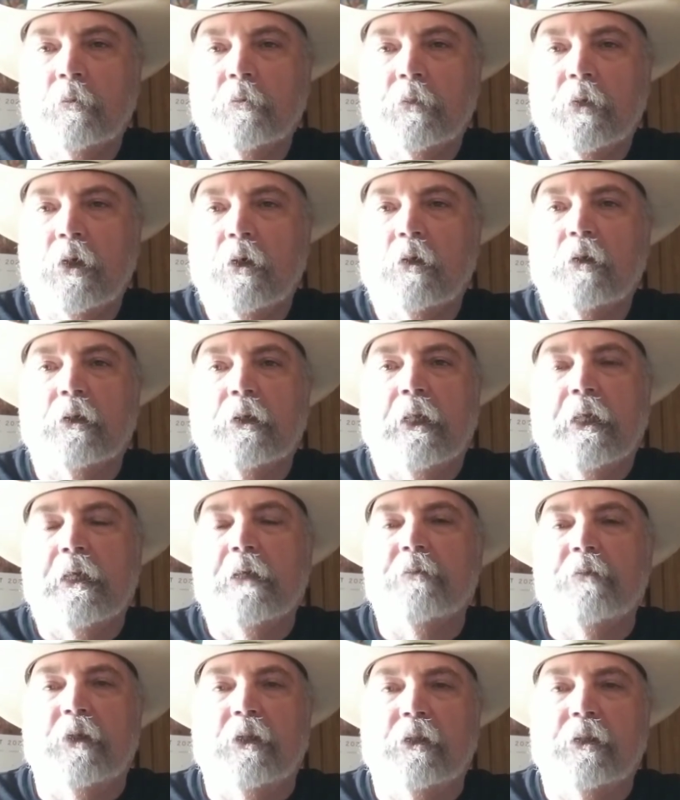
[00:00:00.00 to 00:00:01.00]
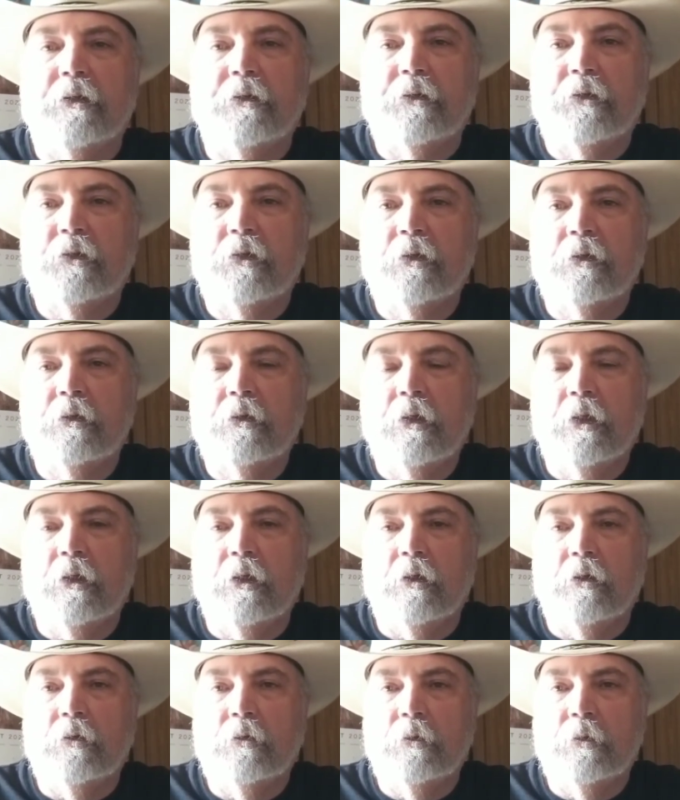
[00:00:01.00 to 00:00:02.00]
call an ambulance, you
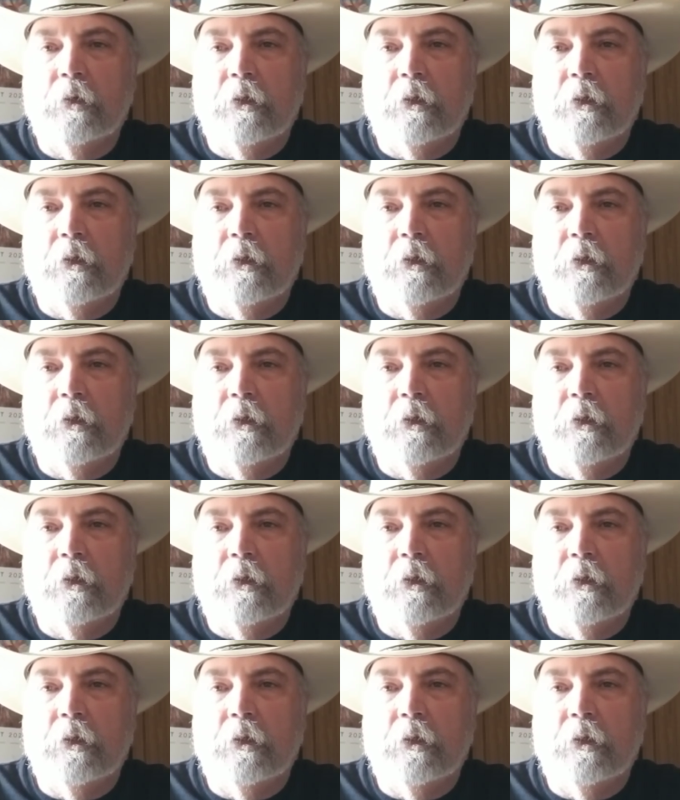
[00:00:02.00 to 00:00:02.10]
know,